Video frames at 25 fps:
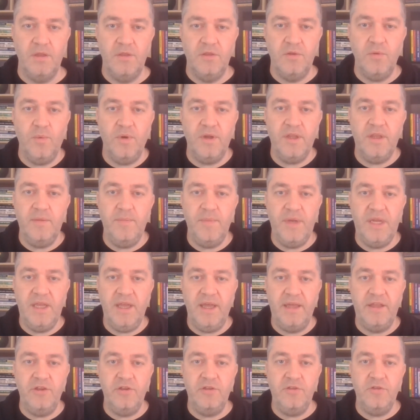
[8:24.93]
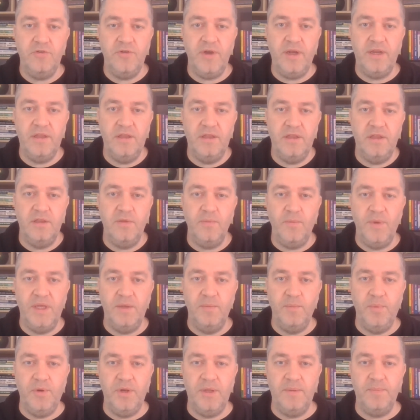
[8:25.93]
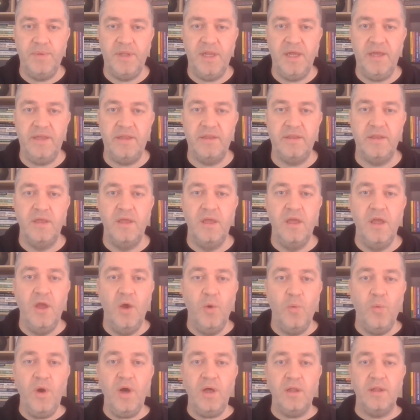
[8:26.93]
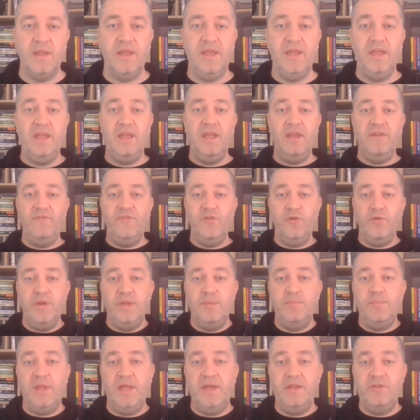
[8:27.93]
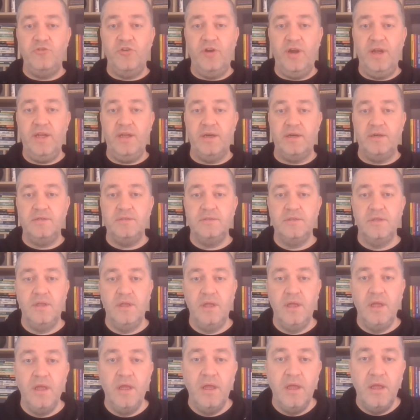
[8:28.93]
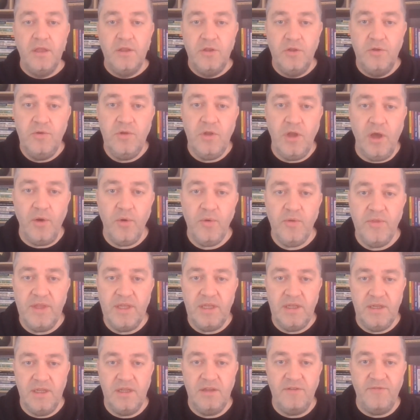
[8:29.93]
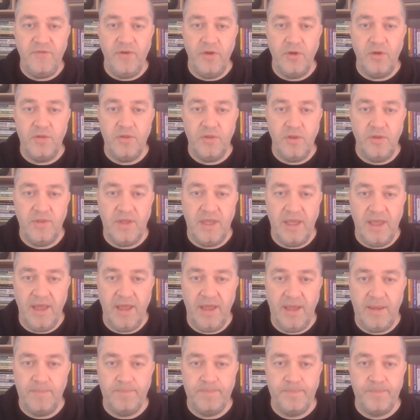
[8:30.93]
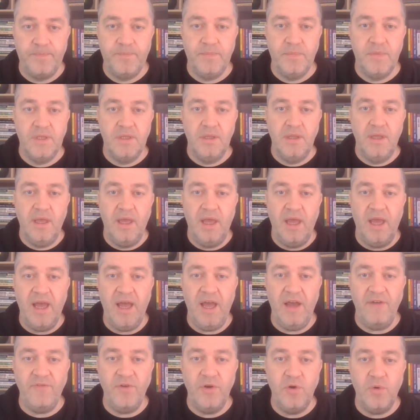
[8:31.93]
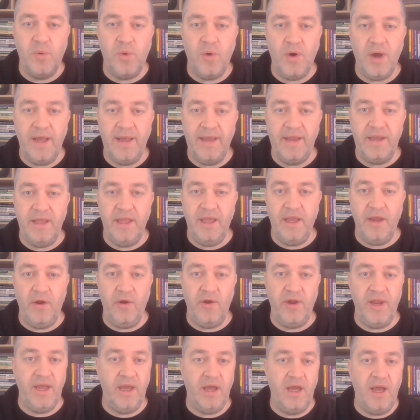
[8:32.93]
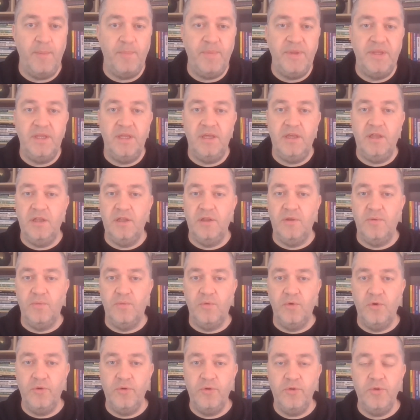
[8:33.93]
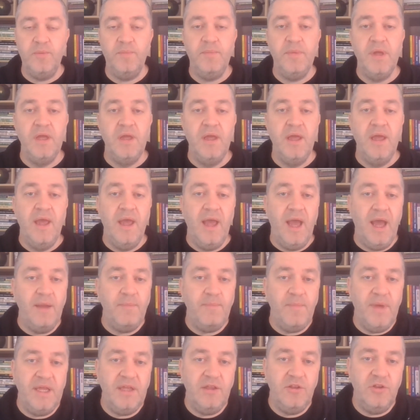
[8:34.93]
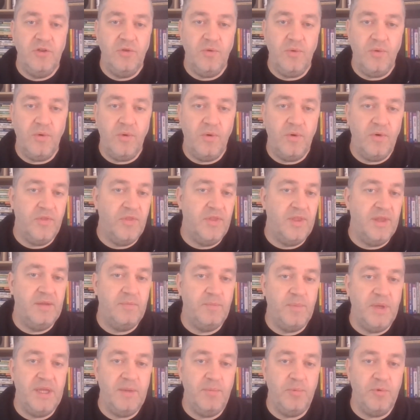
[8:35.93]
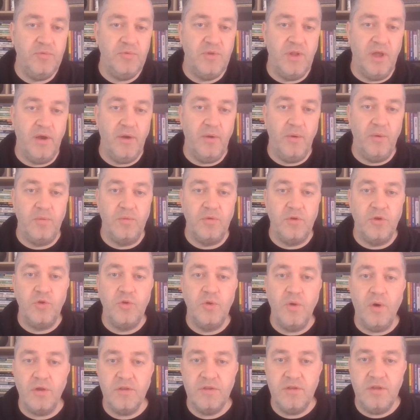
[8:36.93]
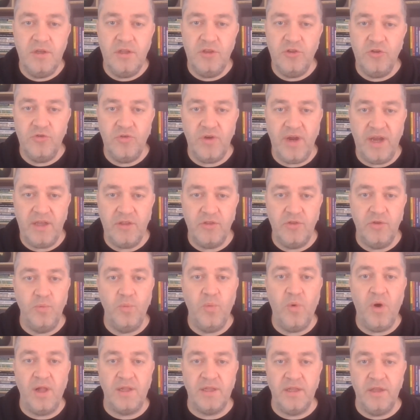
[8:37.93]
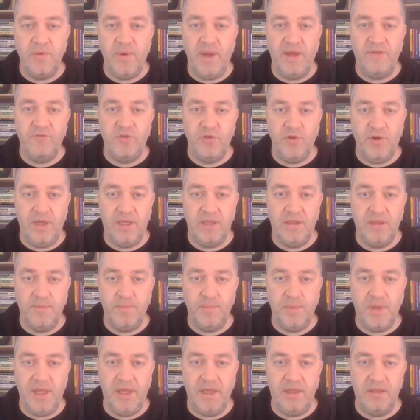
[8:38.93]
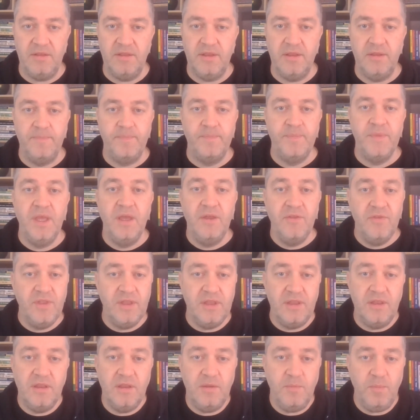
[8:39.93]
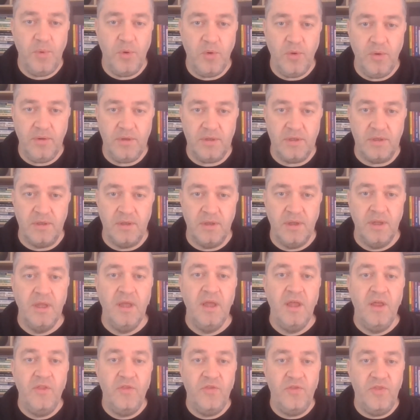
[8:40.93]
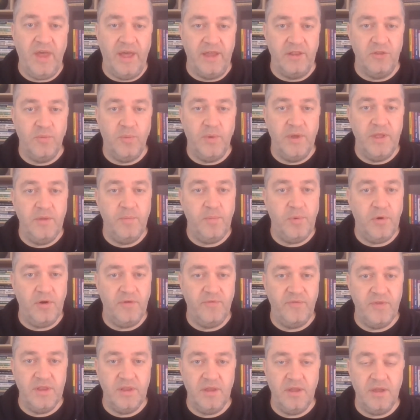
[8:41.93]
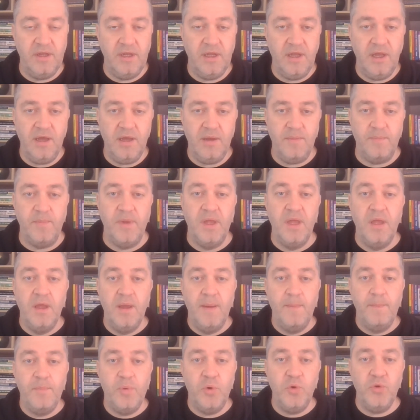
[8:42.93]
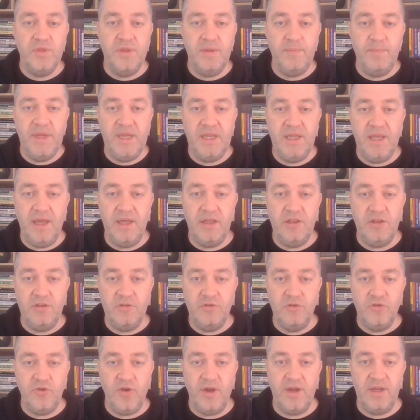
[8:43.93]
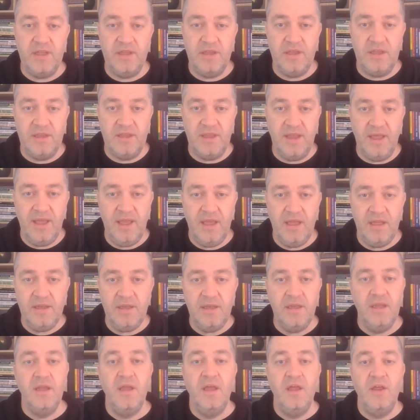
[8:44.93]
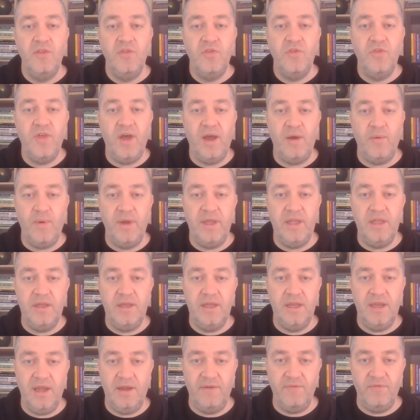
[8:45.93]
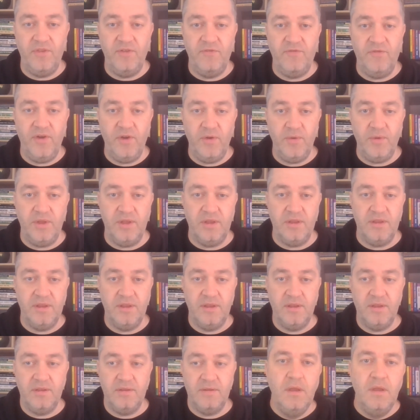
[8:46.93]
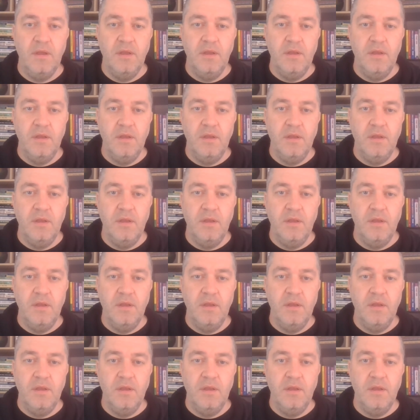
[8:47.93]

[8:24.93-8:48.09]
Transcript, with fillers: So what are the mitigation strategies that we can put in place? Well, if you're an in-play trader, you know that you need to focus on the game. Have a quiet area, a particular room, and make sure that people know not to distract you while you have trades in place. This is important. That's where your profit's going to come put the mitigation strategies in. That way you can have the focus.